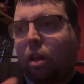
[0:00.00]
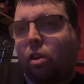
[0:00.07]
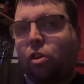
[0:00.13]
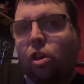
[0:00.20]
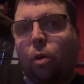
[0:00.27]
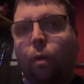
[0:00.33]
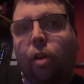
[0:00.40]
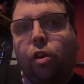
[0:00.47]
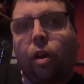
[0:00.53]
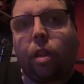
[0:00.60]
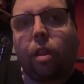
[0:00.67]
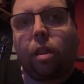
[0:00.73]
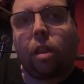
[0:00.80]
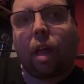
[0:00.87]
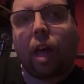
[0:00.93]
shall we
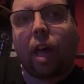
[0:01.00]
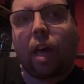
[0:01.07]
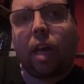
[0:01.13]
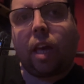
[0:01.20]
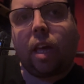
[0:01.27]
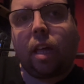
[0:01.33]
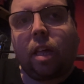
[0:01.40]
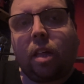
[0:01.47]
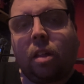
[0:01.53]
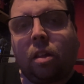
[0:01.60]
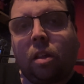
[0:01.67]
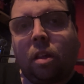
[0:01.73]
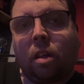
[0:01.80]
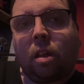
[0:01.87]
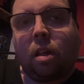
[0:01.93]
just say
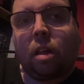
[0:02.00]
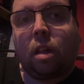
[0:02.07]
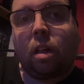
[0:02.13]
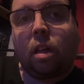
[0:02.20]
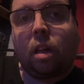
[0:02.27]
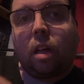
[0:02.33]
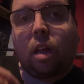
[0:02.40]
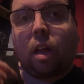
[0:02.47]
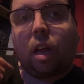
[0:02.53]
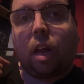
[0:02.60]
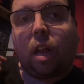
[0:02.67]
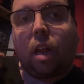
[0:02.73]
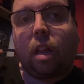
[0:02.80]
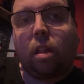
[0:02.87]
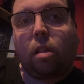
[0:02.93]

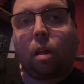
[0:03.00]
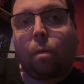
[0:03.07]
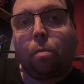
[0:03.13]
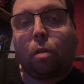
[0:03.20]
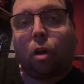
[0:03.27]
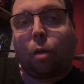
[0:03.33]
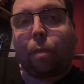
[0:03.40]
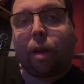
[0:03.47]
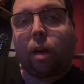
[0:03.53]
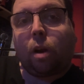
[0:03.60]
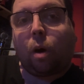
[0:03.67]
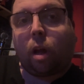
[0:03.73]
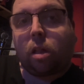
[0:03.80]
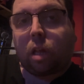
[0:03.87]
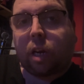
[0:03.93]
sometime in
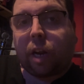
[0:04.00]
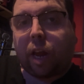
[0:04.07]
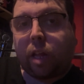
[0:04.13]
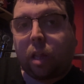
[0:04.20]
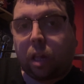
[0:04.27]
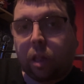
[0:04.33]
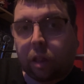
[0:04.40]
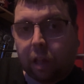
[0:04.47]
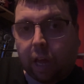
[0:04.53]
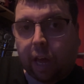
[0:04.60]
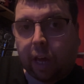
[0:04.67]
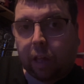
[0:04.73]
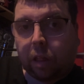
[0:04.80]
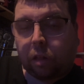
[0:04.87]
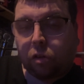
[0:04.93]

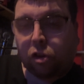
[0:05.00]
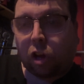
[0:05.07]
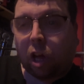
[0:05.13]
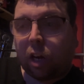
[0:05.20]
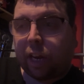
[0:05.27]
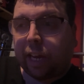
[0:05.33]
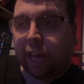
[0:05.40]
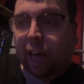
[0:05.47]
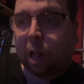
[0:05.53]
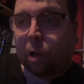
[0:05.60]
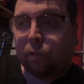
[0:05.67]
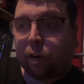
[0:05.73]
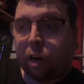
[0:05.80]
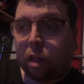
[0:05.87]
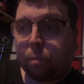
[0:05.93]
1986, Charlie
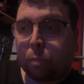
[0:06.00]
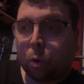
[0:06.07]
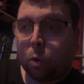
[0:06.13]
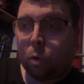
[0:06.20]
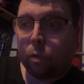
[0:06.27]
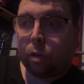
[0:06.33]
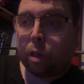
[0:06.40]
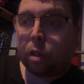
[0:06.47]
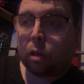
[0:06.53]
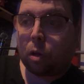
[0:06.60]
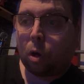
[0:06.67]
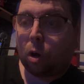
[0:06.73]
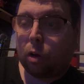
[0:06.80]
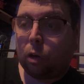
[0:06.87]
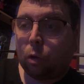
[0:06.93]
Calvin is born to
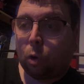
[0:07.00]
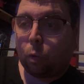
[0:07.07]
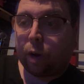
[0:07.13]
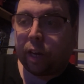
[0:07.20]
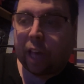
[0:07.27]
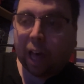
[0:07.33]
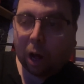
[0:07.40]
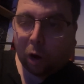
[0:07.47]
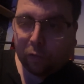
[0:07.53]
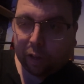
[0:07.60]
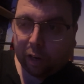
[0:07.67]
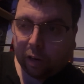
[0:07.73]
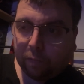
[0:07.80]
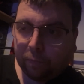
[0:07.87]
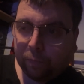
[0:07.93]
Scott and Laura
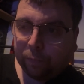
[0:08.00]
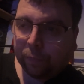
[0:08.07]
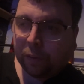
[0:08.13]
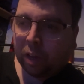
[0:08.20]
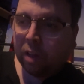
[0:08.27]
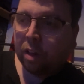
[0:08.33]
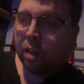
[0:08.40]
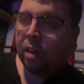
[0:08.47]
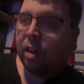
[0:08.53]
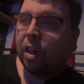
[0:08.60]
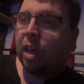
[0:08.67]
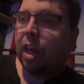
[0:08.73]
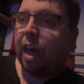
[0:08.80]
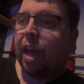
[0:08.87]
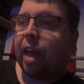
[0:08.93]
Calvin.
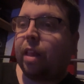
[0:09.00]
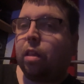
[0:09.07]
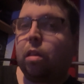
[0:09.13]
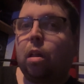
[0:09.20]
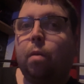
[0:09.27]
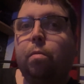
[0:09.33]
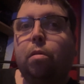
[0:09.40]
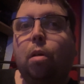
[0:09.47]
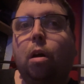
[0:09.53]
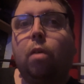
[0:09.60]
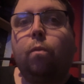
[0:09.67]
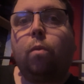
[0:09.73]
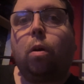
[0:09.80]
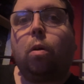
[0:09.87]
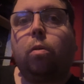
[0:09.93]
And
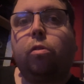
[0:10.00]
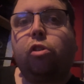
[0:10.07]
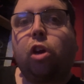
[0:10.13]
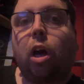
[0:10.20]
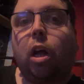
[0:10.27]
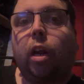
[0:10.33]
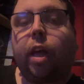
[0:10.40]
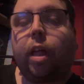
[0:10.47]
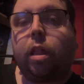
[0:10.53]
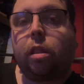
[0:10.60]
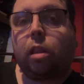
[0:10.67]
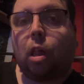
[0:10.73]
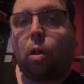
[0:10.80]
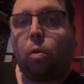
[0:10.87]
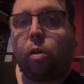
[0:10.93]
sometime while Charlie is
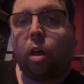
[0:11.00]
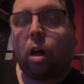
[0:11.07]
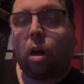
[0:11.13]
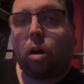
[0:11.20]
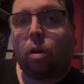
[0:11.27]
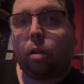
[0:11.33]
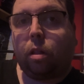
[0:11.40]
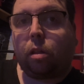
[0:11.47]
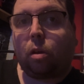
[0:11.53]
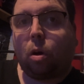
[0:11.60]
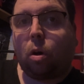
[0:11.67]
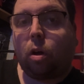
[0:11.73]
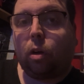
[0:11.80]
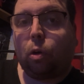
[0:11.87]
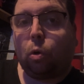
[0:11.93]
still young,
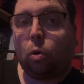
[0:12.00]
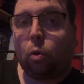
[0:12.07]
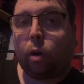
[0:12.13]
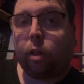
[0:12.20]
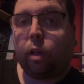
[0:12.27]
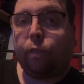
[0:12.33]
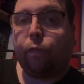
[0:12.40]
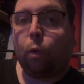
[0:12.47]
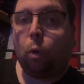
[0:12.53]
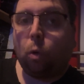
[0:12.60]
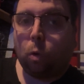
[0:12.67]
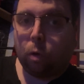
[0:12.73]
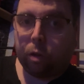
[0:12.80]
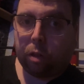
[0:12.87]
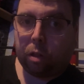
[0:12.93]
Scott and Laura
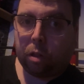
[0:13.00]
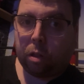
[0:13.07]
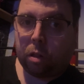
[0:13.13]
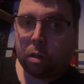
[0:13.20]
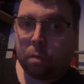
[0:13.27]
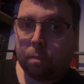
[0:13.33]
divorce.